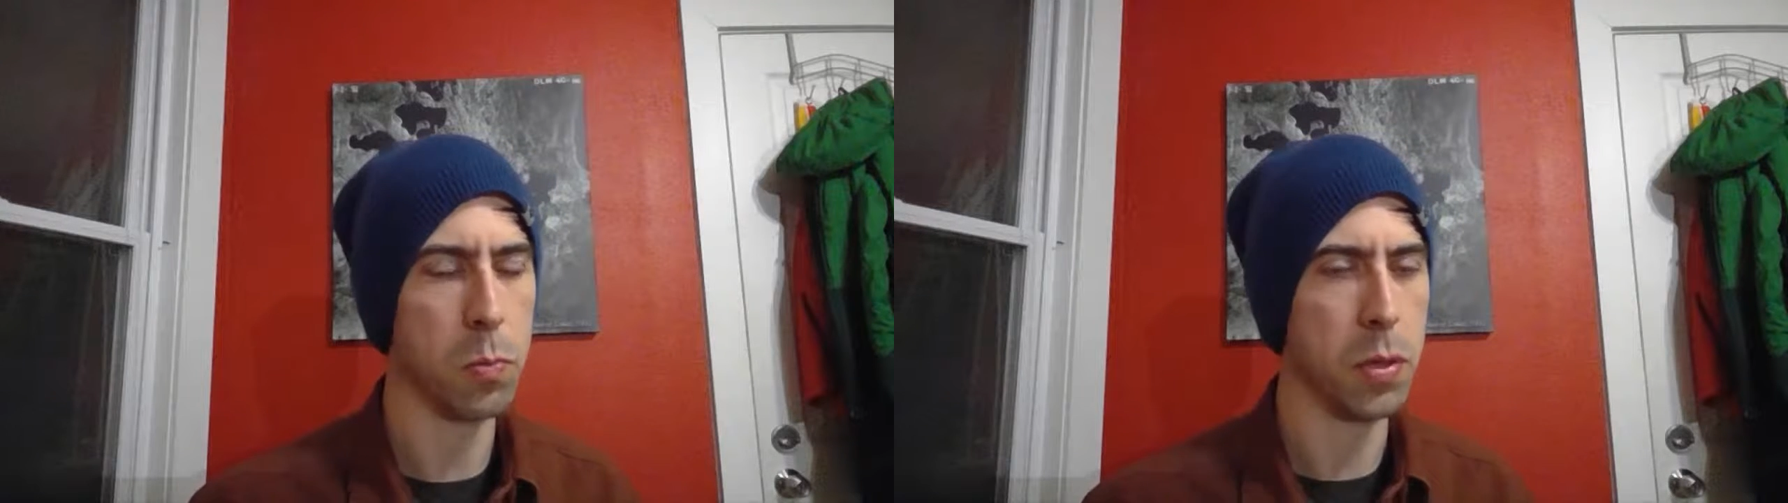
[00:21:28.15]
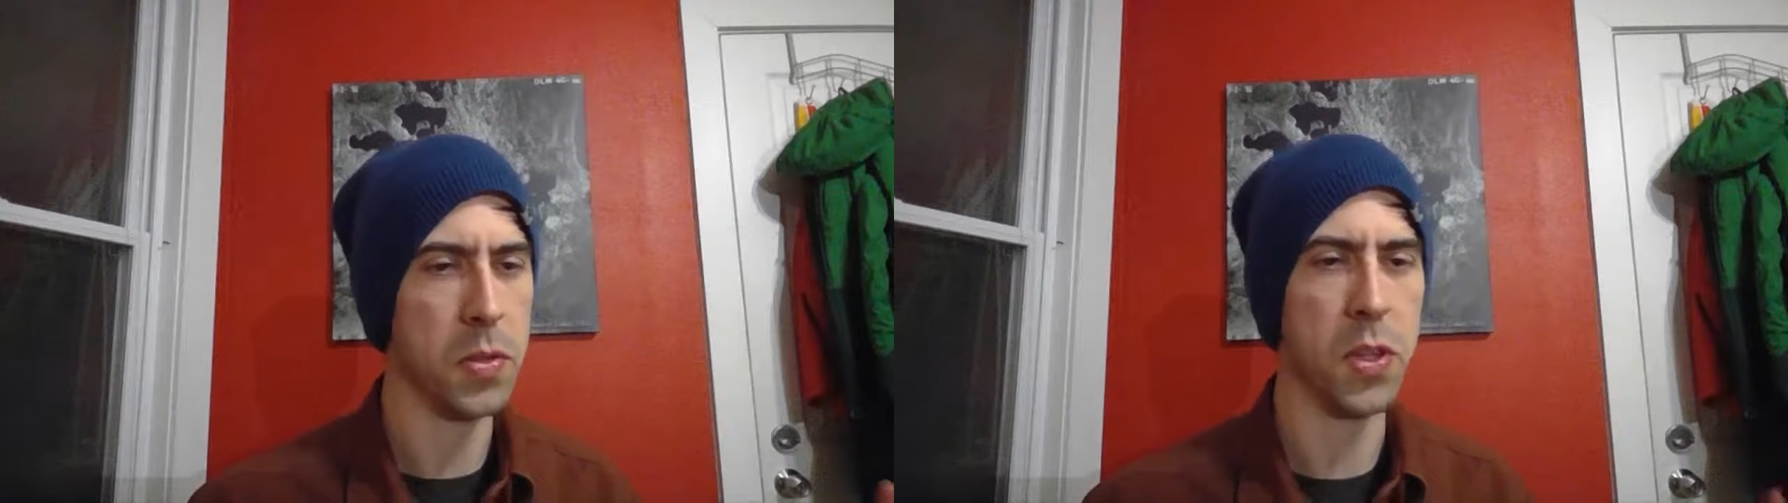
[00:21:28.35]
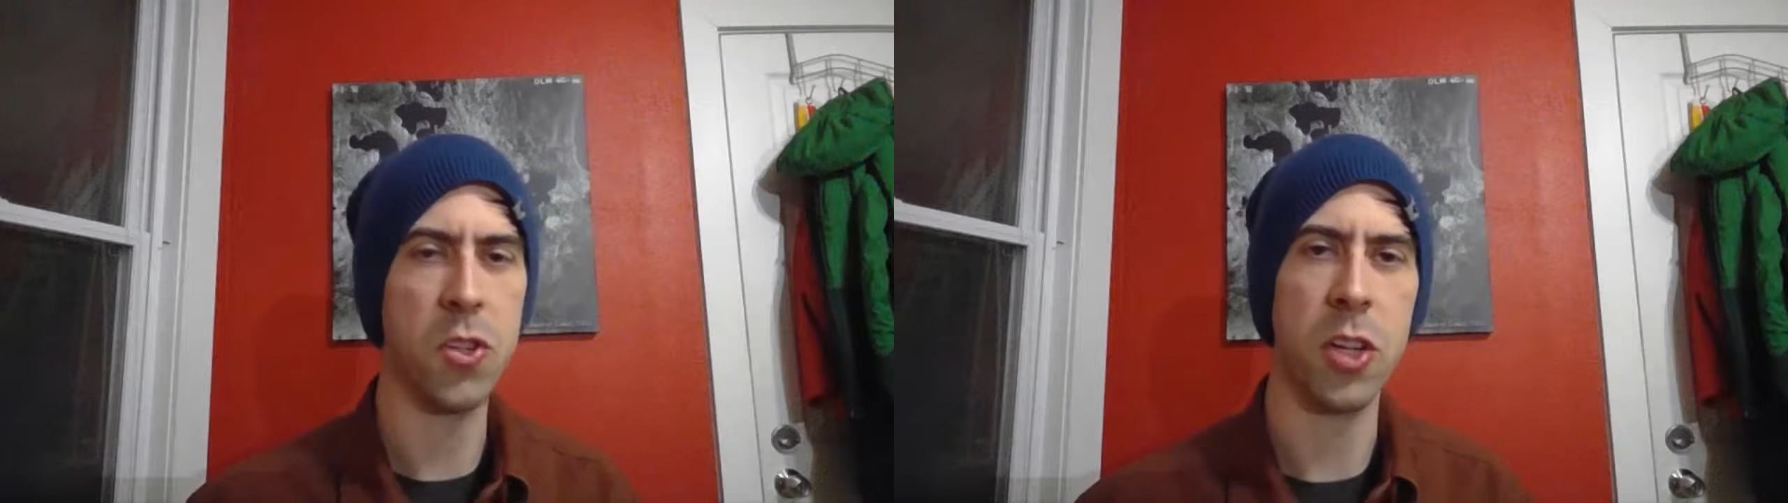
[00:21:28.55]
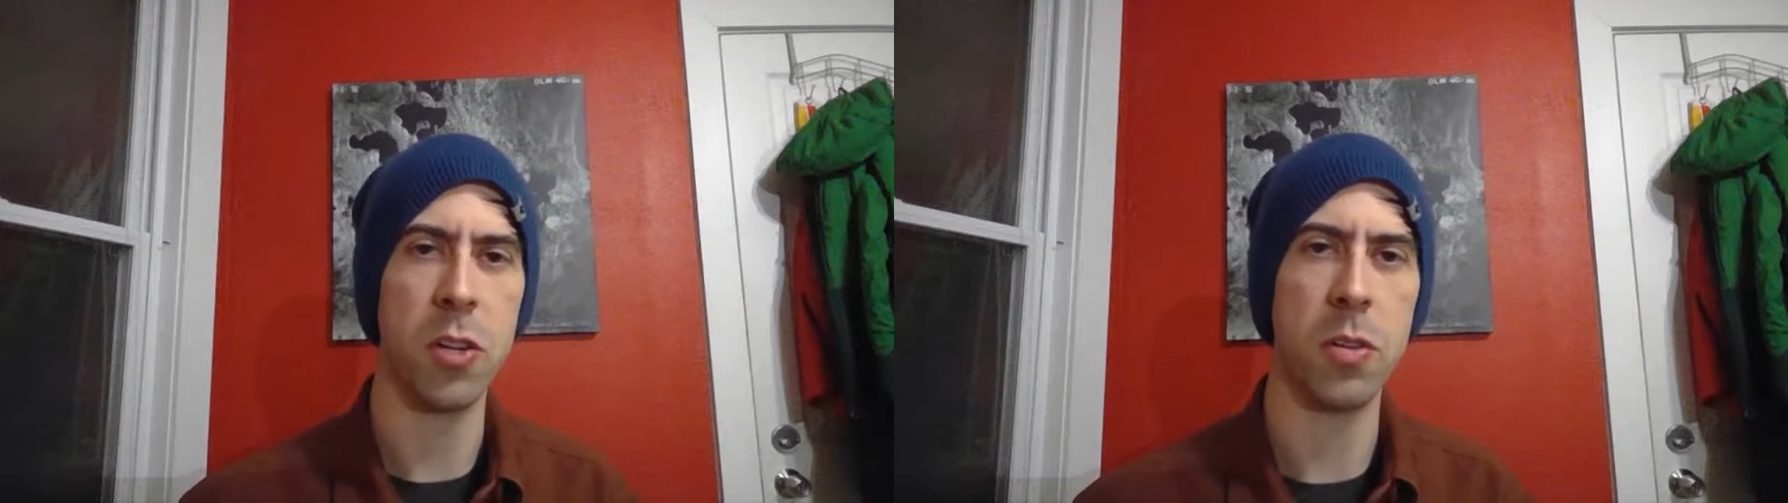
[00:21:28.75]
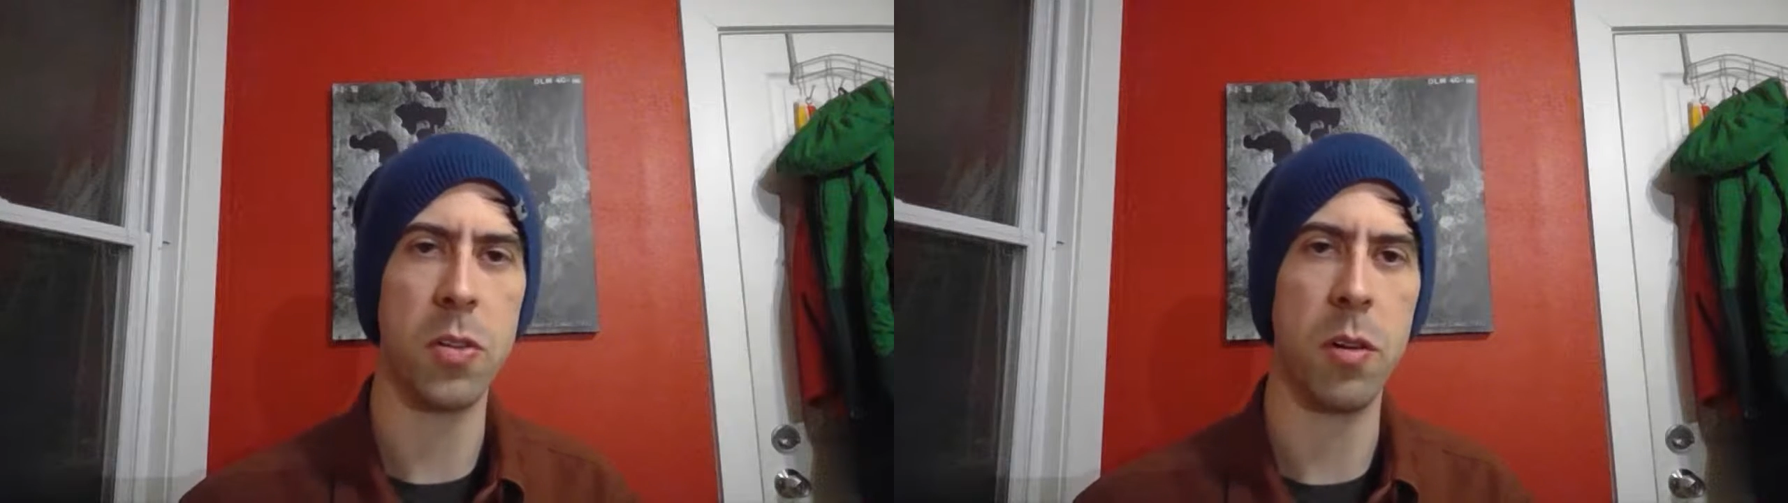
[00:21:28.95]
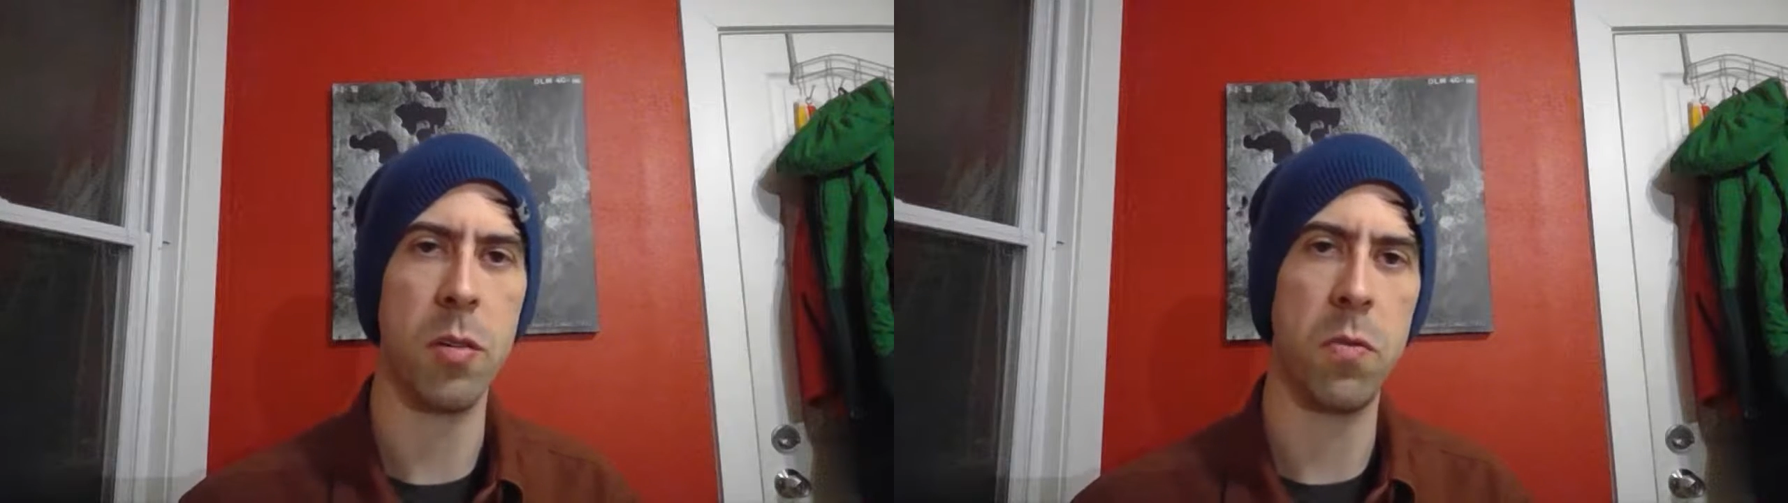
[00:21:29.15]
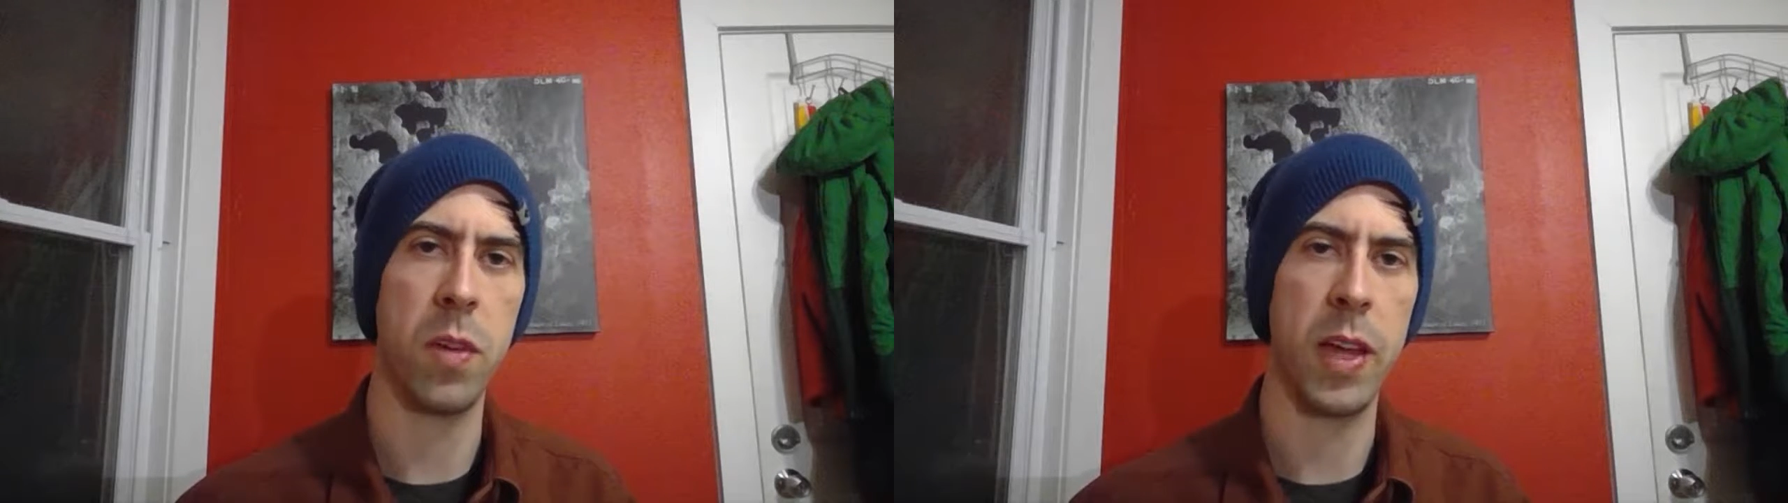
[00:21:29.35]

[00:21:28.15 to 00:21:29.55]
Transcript: position yourself